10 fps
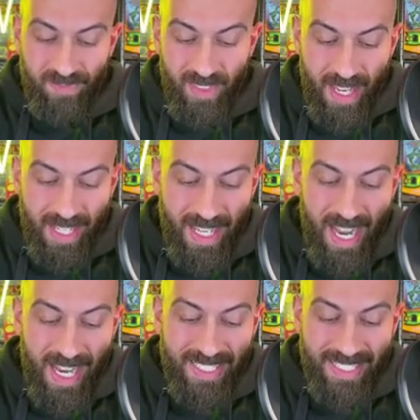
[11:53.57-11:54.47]
And
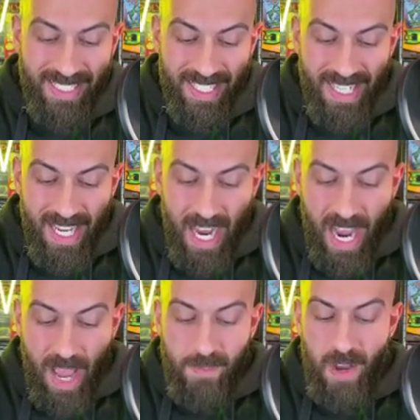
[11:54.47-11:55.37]
guys, I
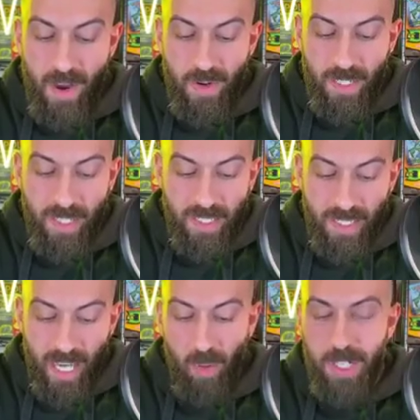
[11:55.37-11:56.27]
am known,
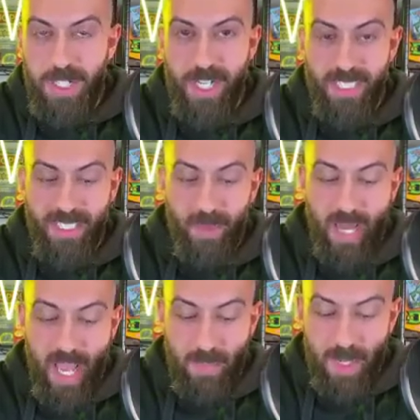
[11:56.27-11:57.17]
I don't want to jinx it, but I
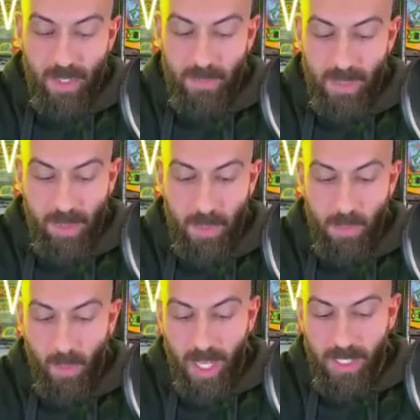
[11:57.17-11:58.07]
am known to be able to
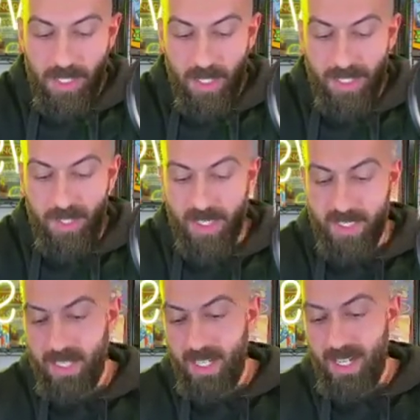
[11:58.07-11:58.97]
pull out Charizards.